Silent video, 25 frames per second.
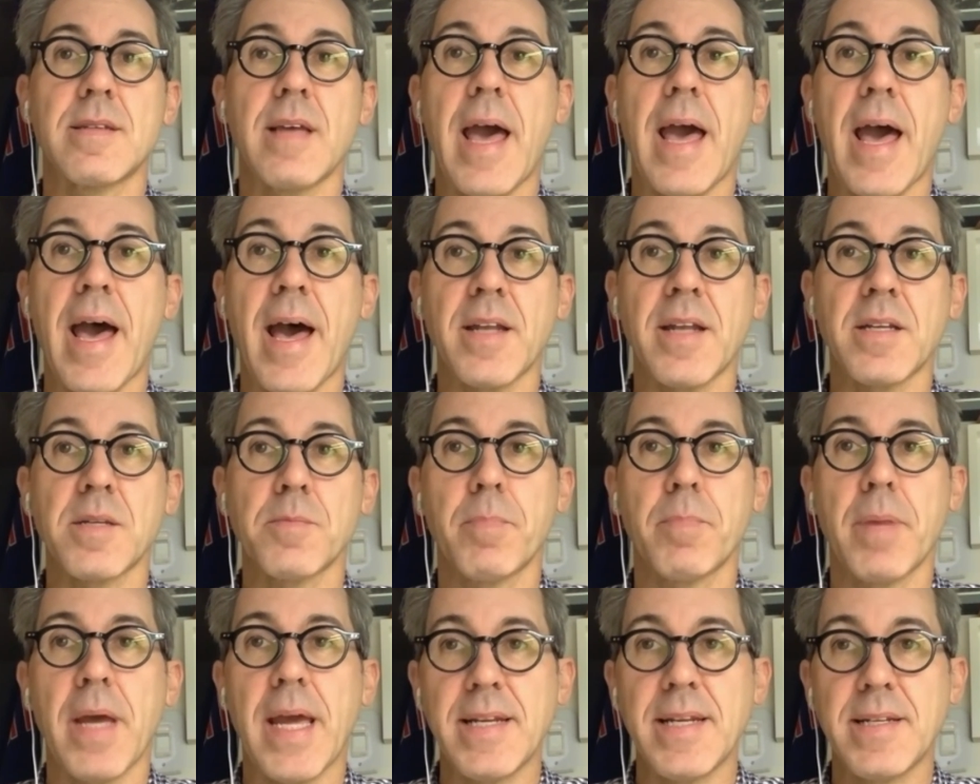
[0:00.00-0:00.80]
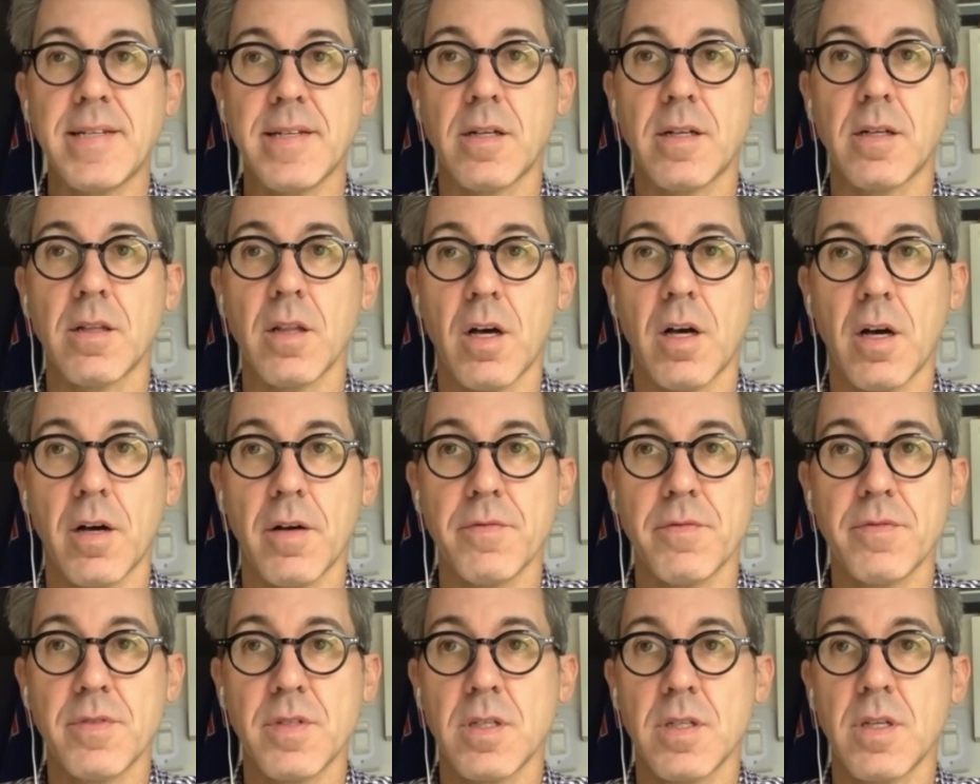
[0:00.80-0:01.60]
It's at Painted
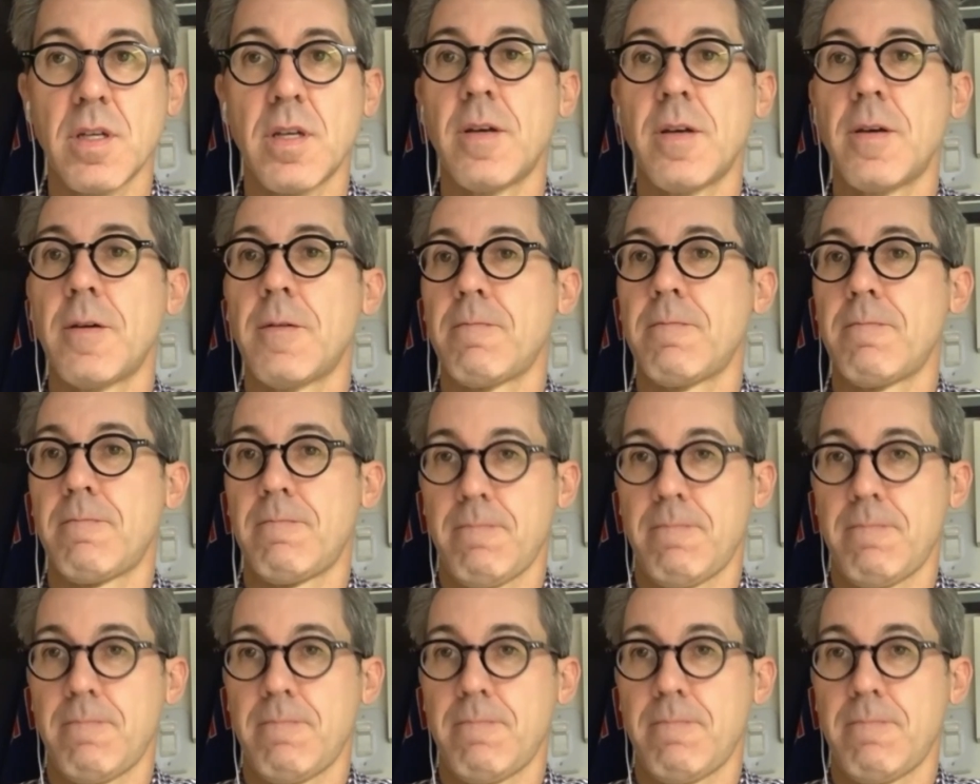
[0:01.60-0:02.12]
Gloves.